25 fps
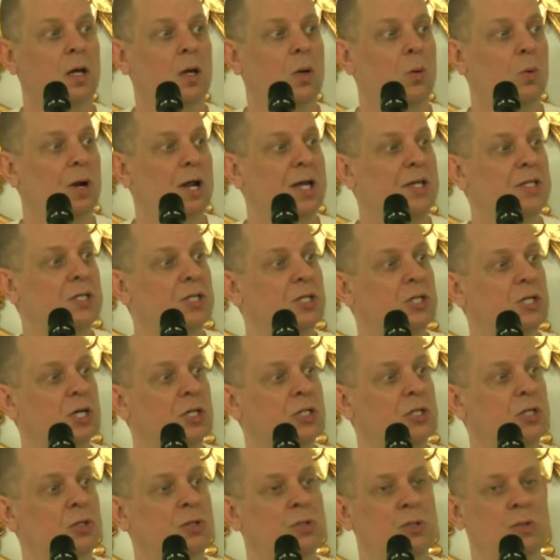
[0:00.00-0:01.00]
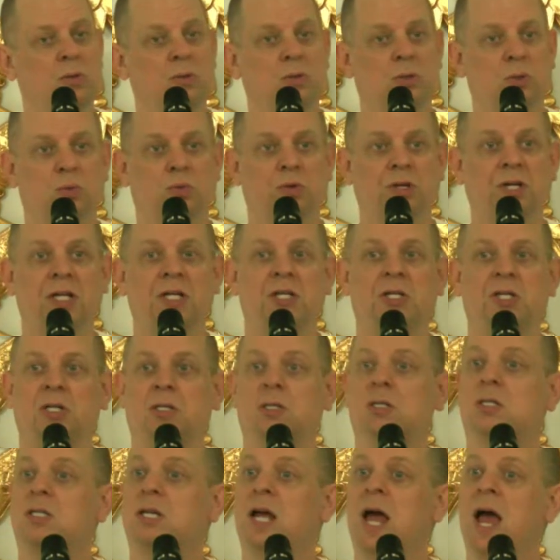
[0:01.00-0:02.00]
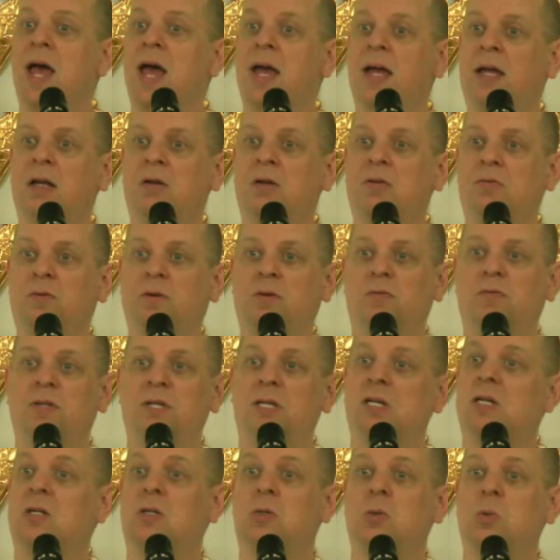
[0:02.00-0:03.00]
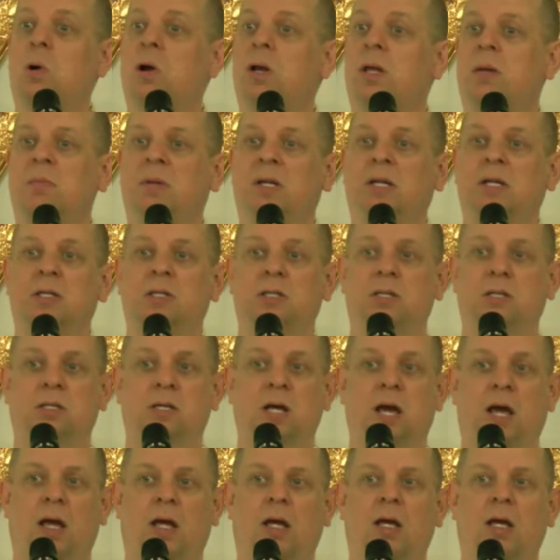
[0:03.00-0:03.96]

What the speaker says: What I suggest you do is read just 10, 15, 20 minutes a day.